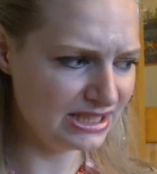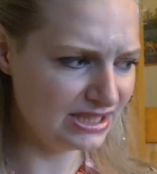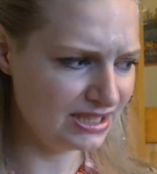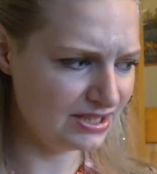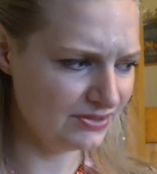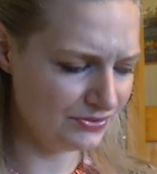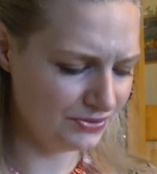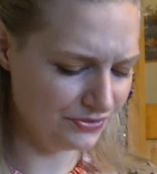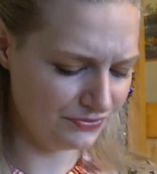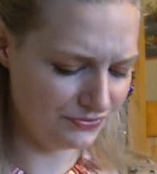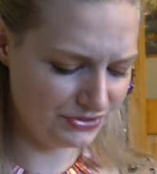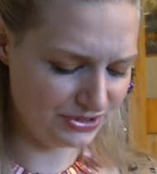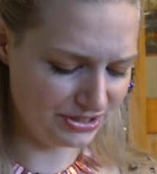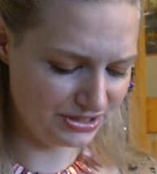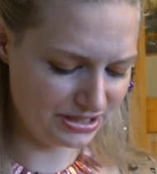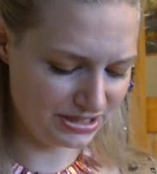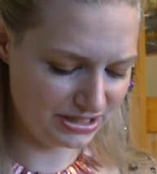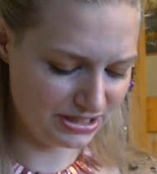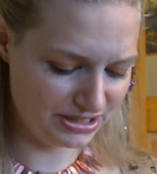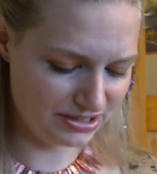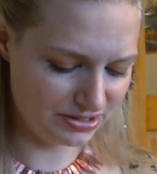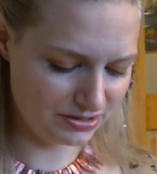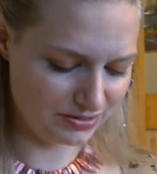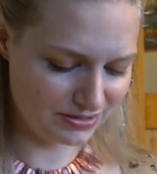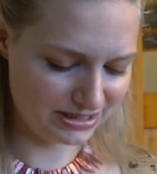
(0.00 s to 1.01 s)
If you've seen the
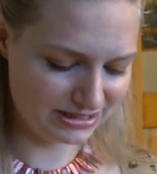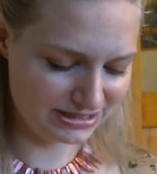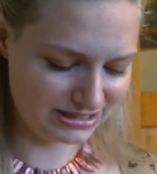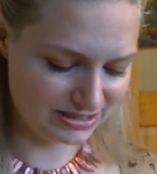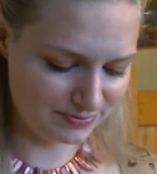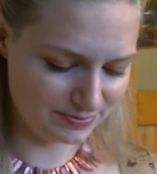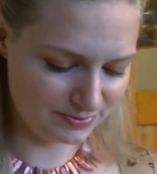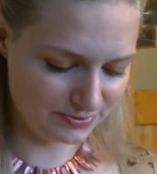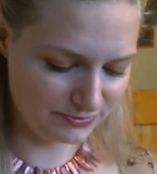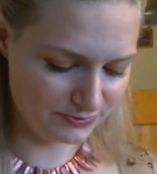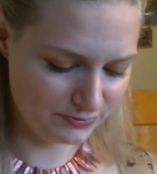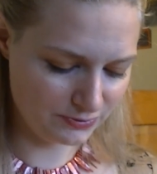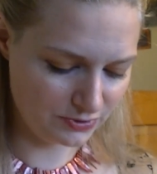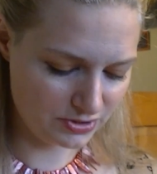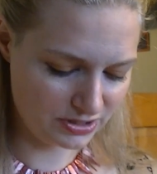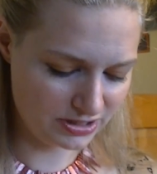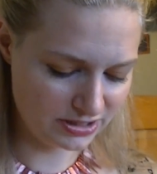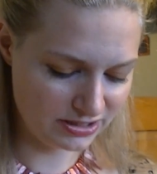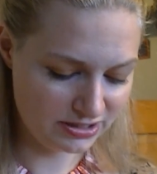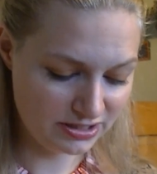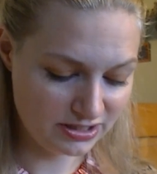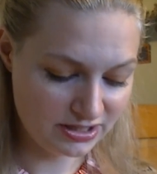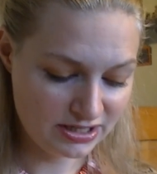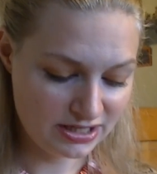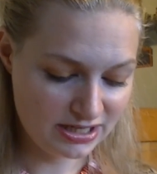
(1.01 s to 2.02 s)
EOSs
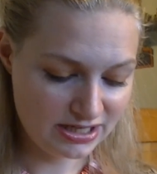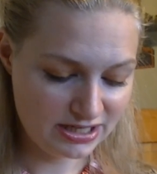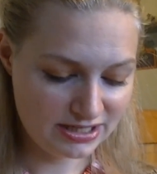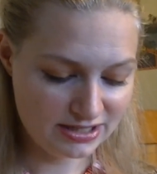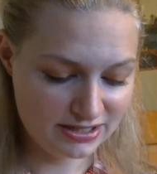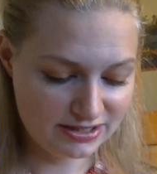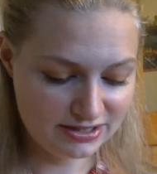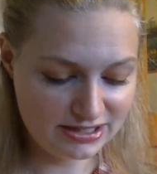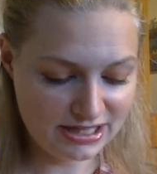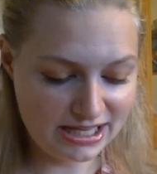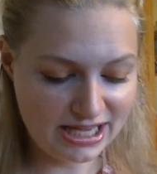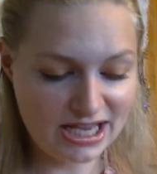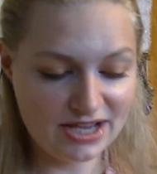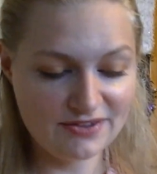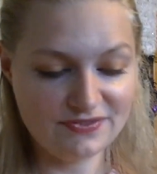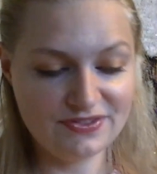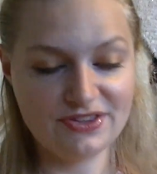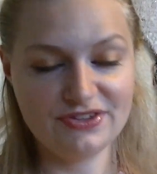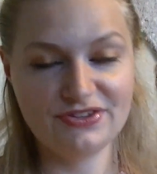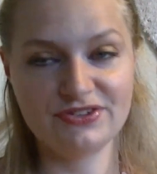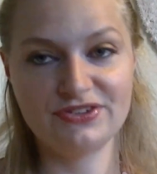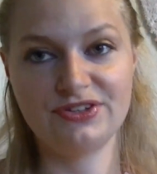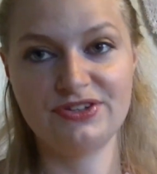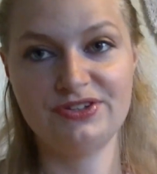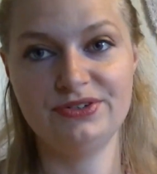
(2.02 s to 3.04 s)
before, they have
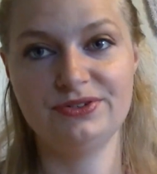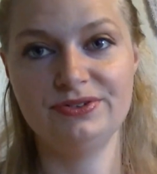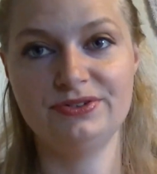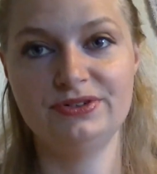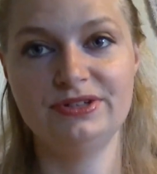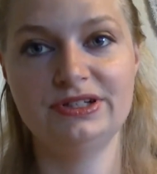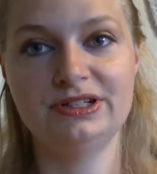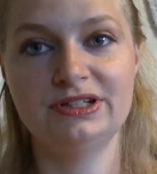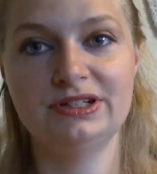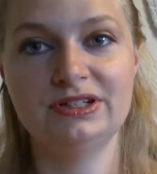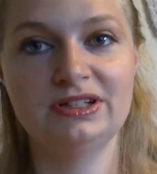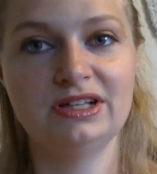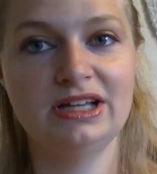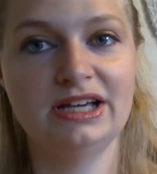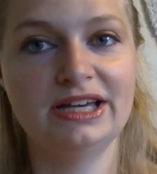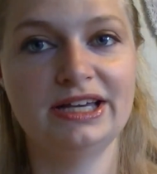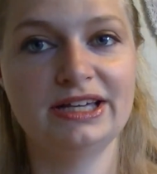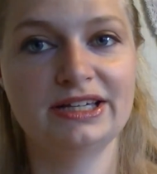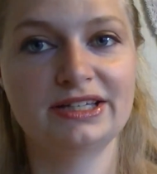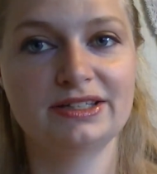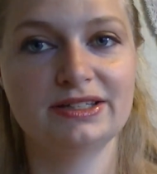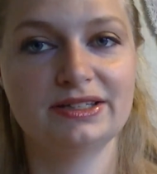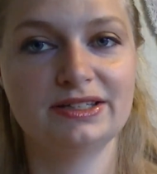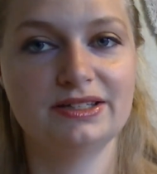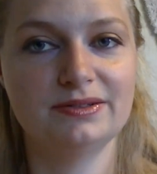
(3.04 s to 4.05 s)
this cute little,
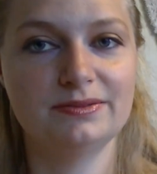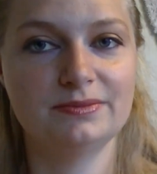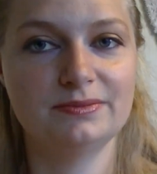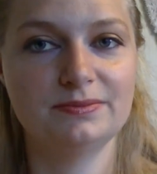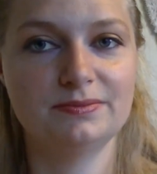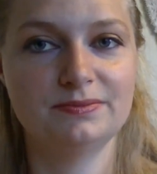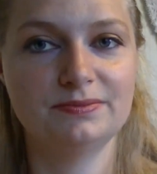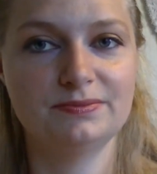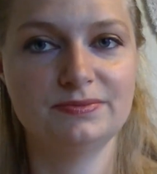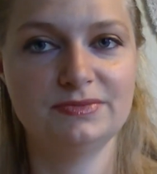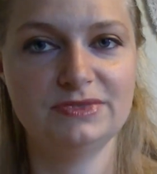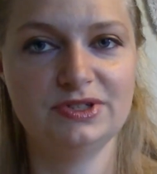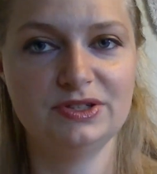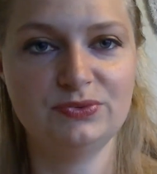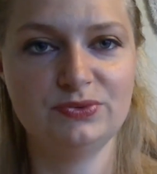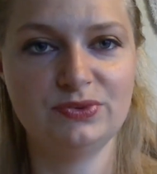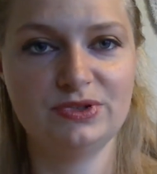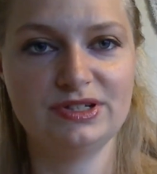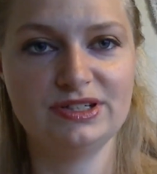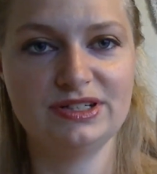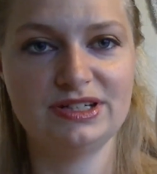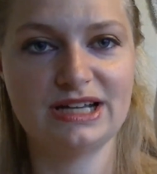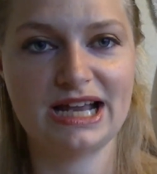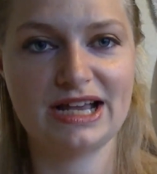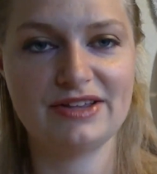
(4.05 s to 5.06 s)
like, this
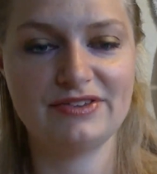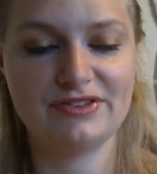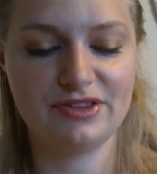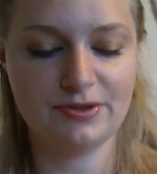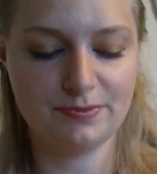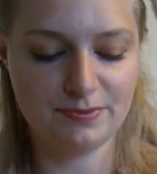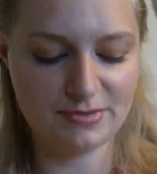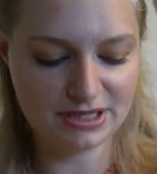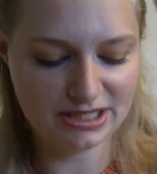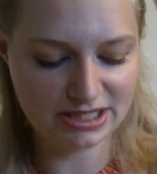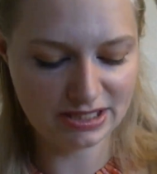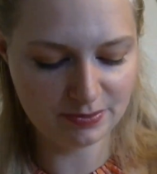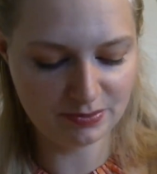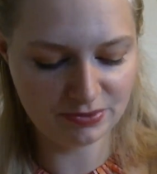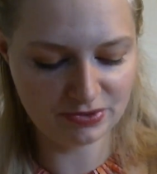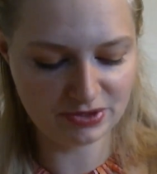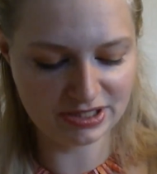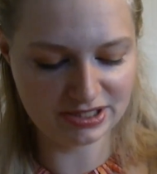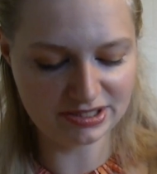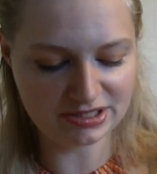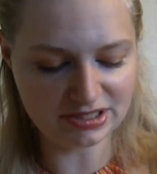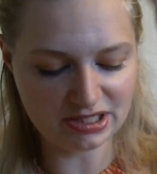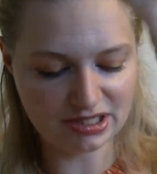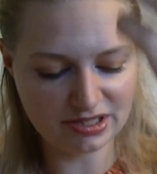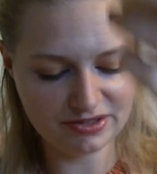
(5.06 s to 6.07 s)
one has the Mickey
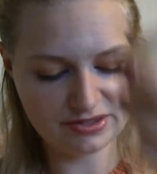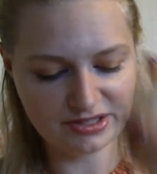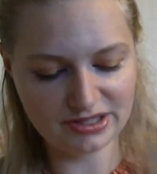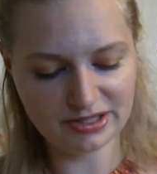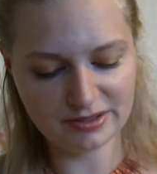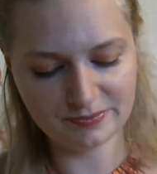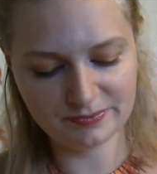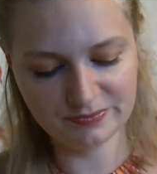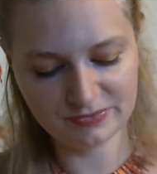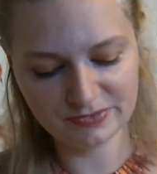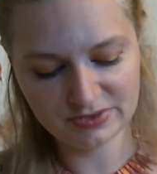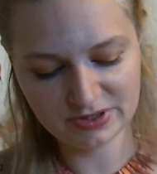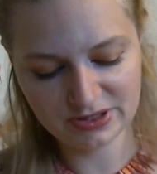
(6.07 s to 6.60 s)
print on them.